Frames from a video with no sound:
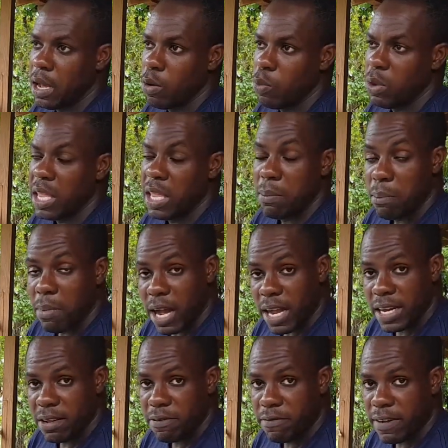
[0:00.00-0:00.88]
we
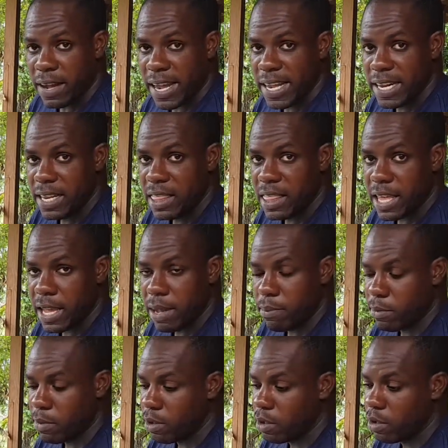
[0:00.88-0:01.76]
modified
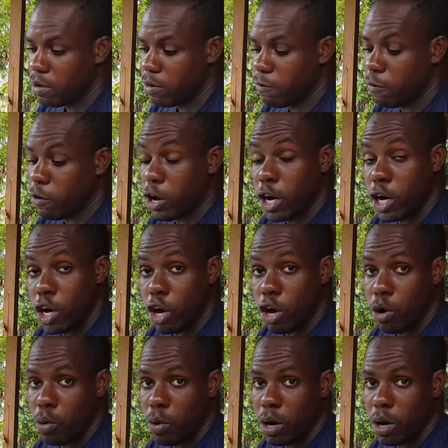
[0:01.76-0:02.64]
them for
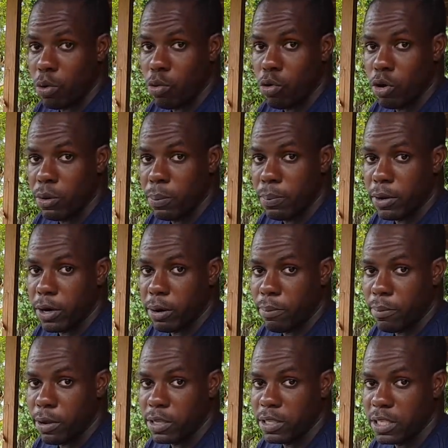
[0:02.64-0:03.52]
our own
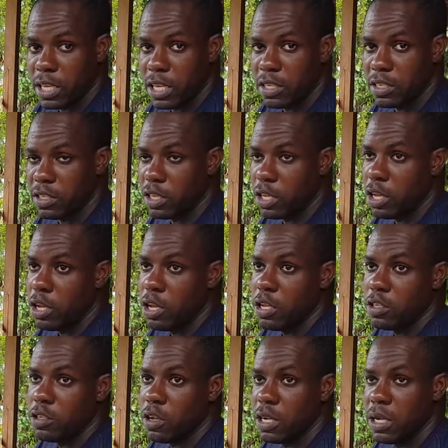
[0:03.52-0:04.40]
purposes.
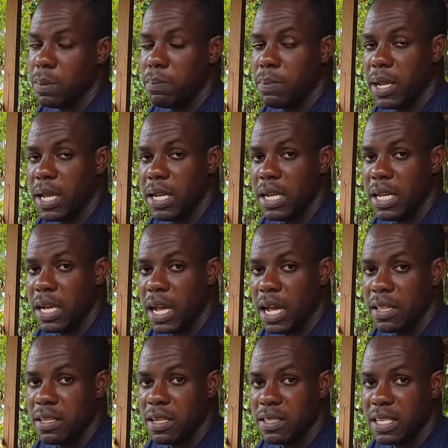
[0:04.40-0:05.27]
So depending
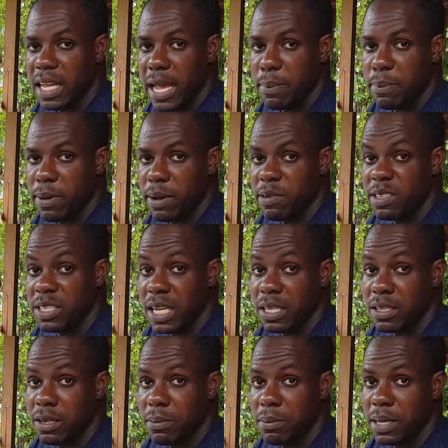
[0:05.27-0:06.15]
on the type of
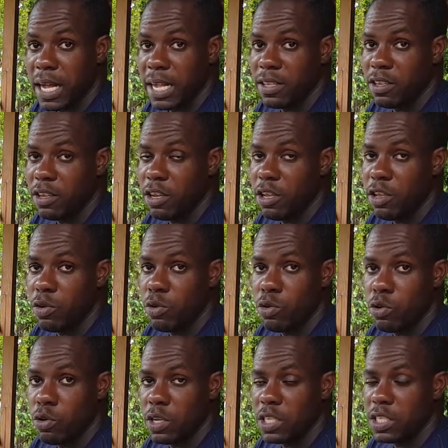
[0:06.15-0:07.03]
setup that you
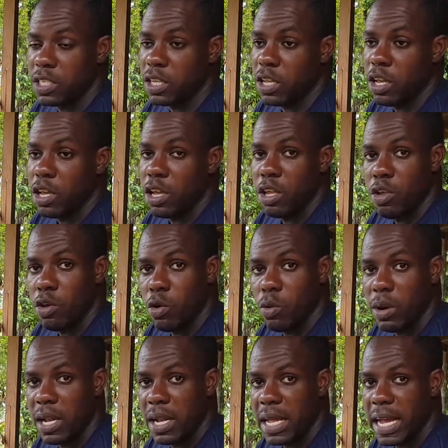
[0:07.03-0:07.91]
use,
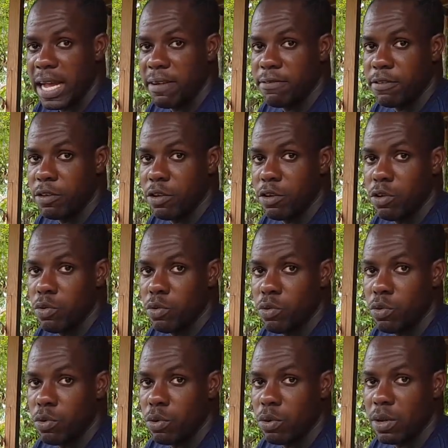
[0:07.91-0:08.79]
you will have to
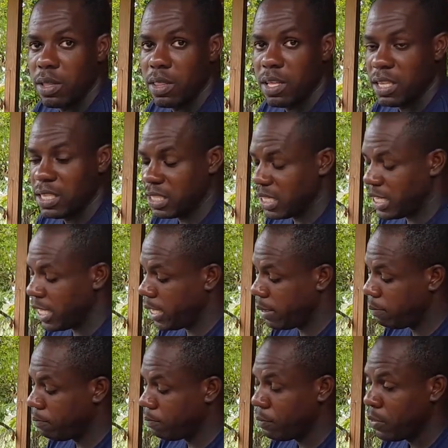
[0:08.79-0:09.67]
do the
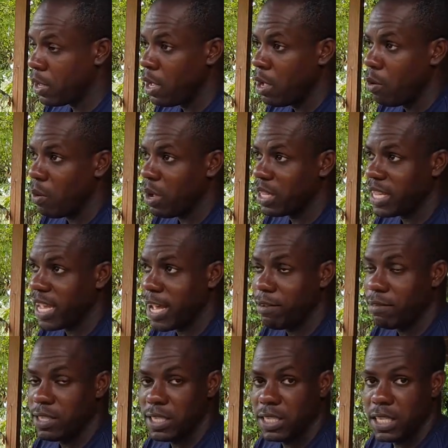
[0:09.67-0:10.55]
same. What
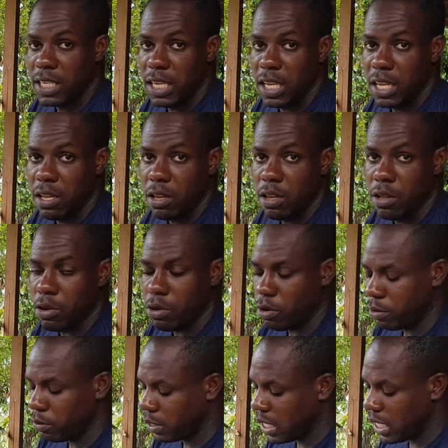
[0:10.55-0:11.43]
I've seen
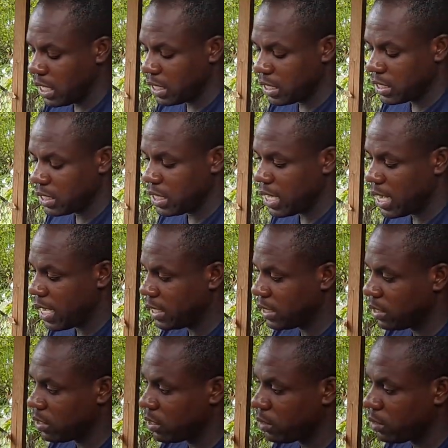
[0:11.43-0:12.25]
though is that